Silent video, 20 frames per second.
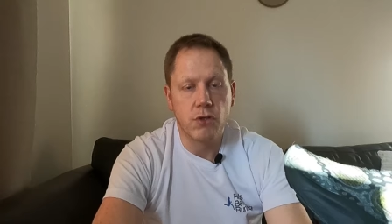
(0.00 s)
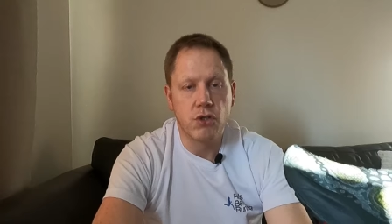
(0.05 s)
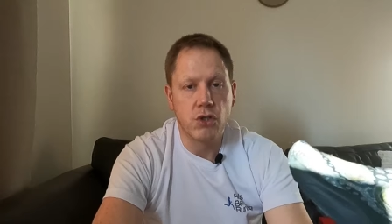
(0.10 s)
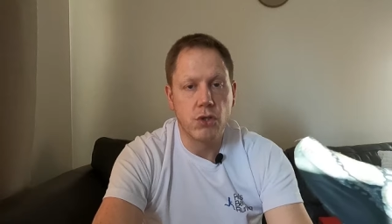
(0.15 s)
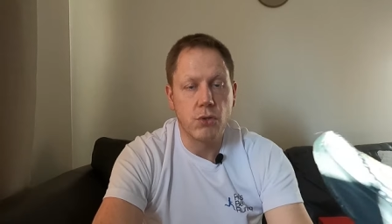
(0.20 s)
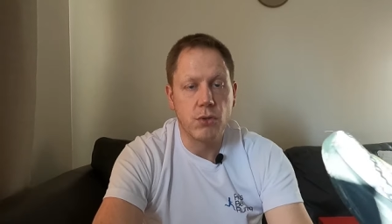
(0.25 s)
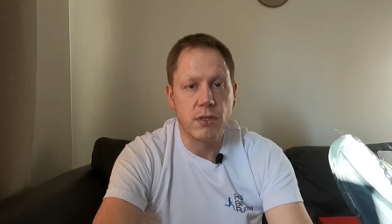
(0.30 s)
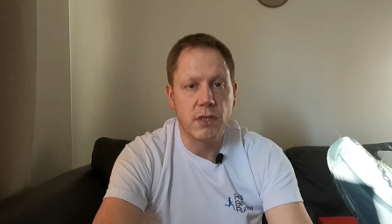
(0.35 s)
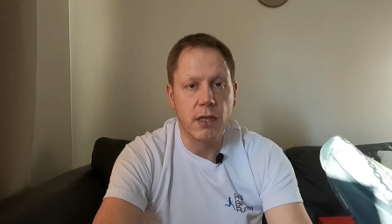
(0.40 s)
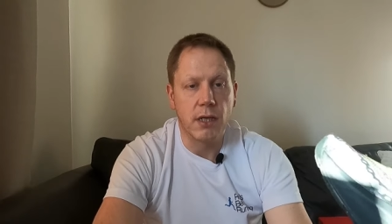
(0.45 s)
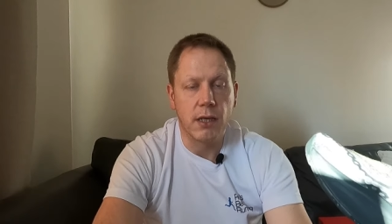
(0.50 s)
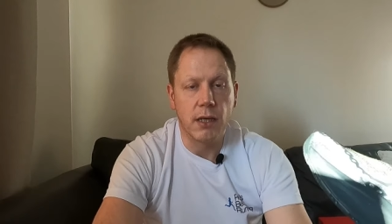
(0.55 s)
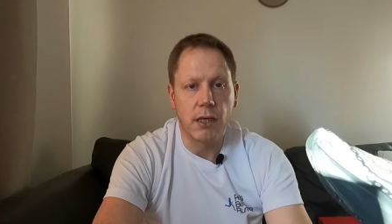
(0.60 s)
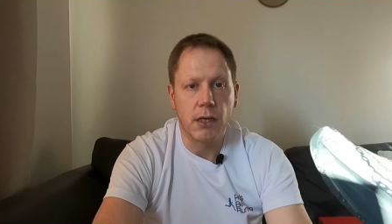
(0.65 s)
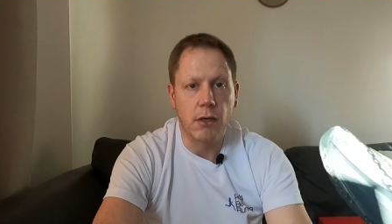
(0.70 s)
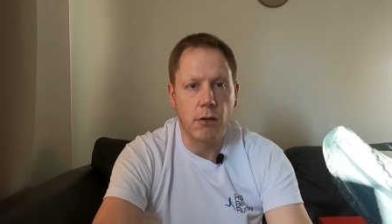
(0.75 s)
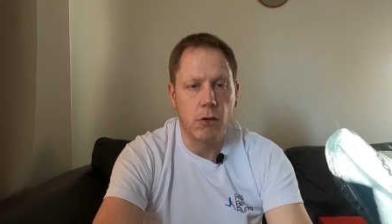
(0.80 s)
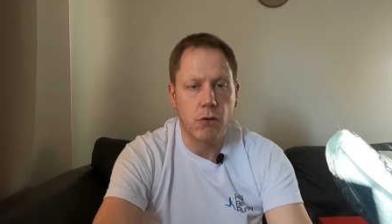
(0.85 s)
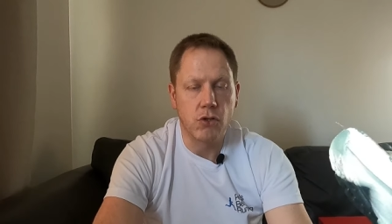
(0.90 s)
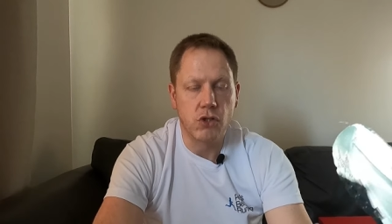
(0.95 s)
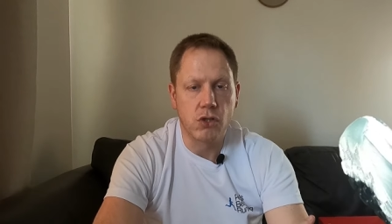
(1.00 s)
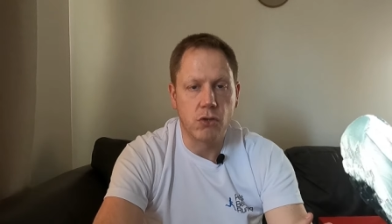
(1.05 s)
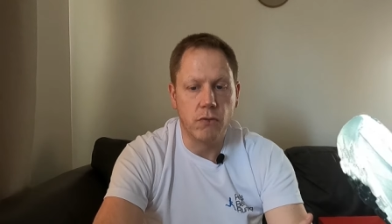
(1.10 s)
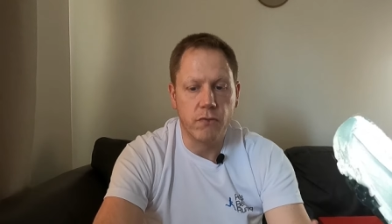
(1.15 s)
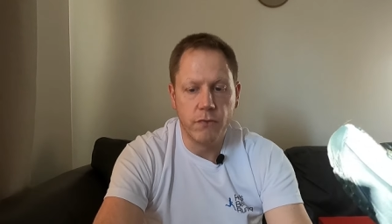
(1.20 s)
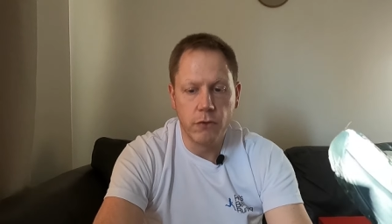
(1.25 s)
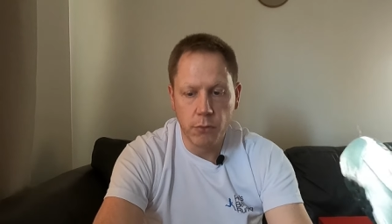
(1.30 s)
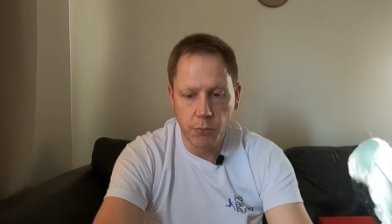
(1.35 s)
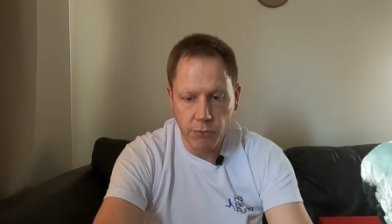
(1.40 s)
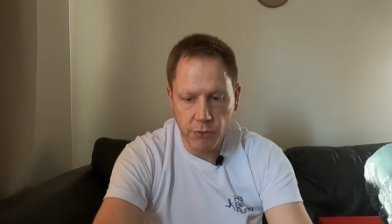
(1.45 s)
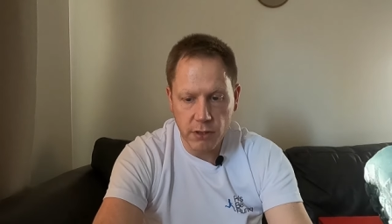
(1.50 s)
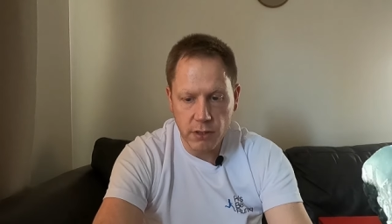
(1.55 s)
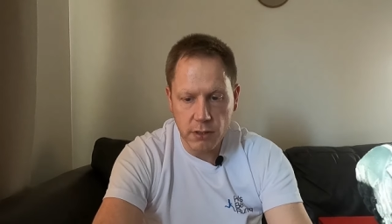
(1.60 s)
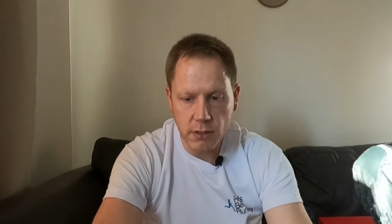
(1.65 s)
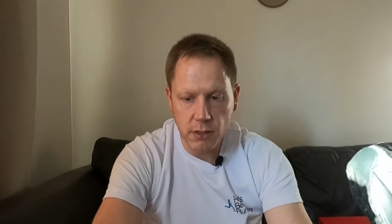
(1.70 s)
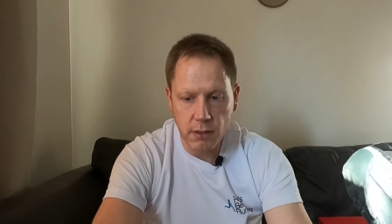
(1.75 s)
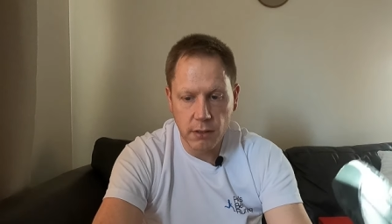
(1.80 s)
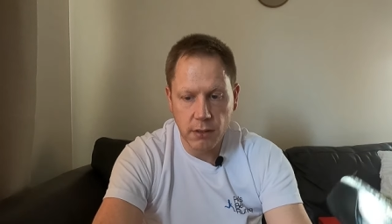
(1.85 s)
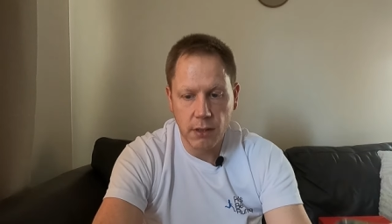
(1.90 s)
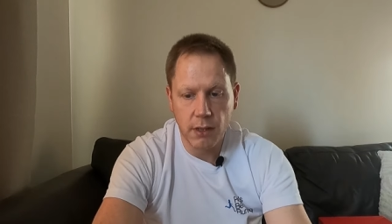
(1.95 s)
reducing ecological
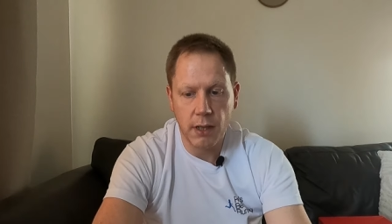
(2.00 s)
footprint,